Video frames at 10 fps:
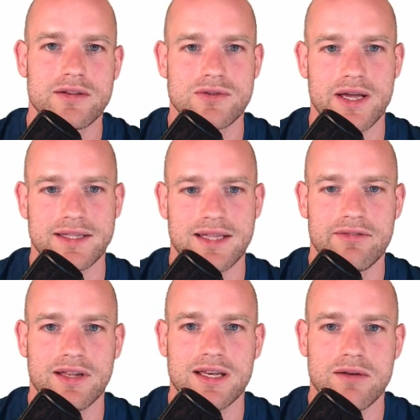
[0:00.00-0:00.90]
So I
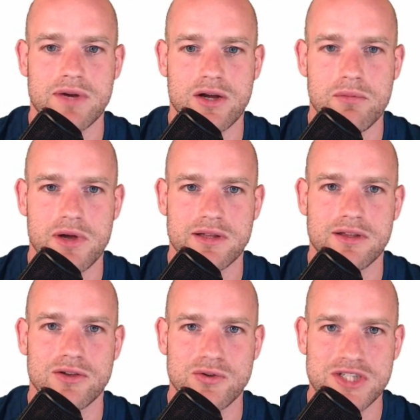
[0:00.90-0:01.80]
definitely recommend
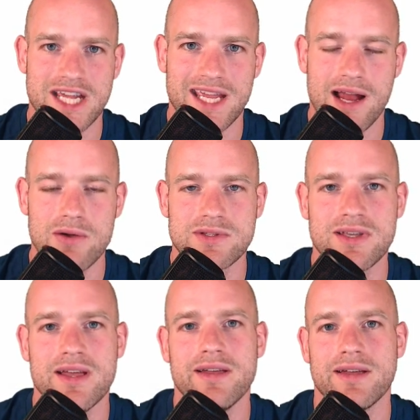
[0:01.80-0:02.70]
you check it out.
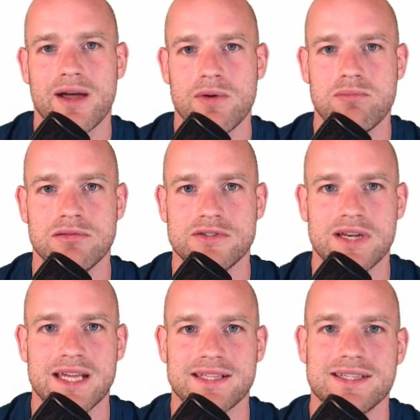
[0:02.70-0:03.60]
I will put the
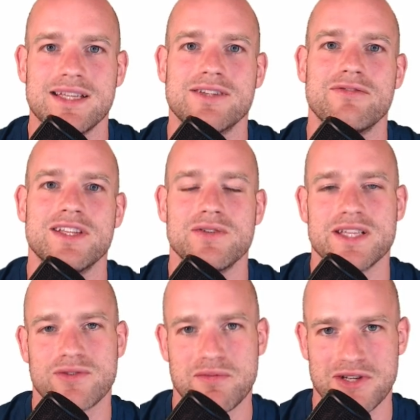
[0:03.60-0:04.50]
links in the video
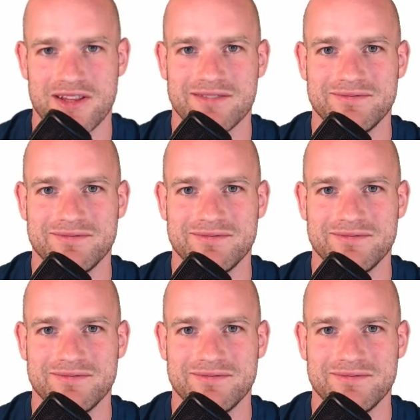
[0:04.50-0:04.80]
description.